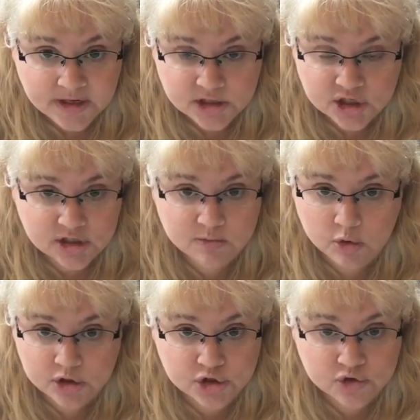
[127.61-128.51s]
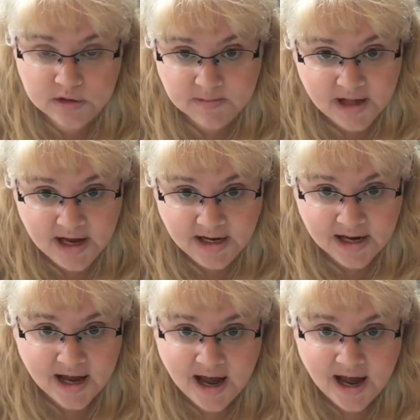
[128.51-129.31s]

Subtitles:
It's just more streamlined.